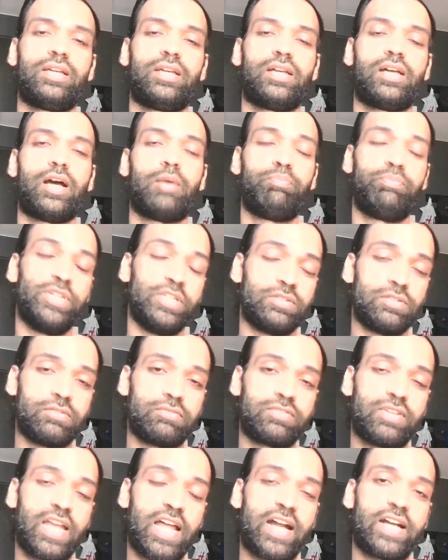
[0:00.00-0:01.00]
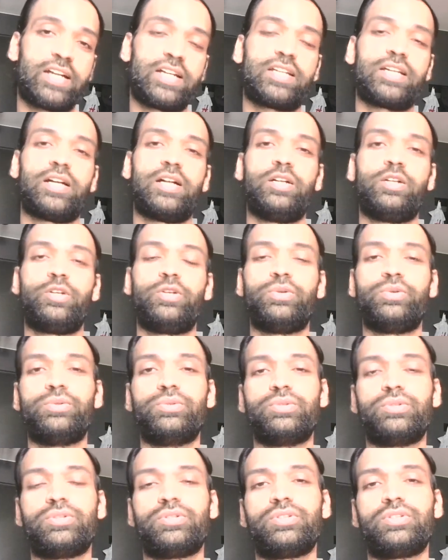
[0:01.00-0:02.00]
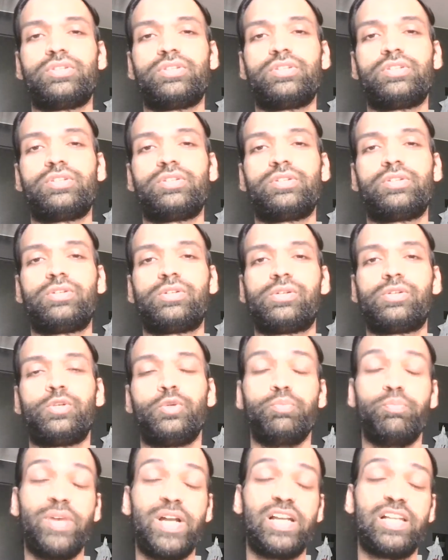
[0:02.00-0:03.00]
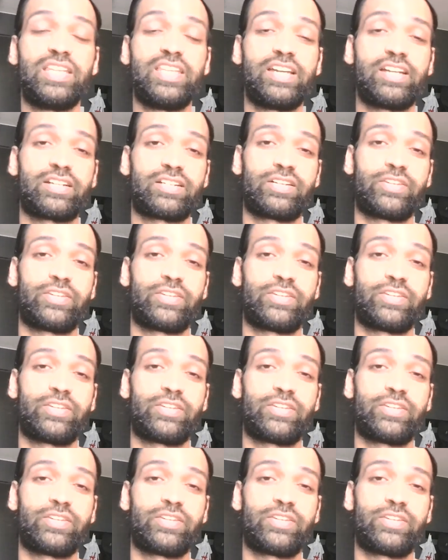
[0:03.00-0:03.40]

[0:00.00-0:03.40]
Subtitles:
a piece of land to build their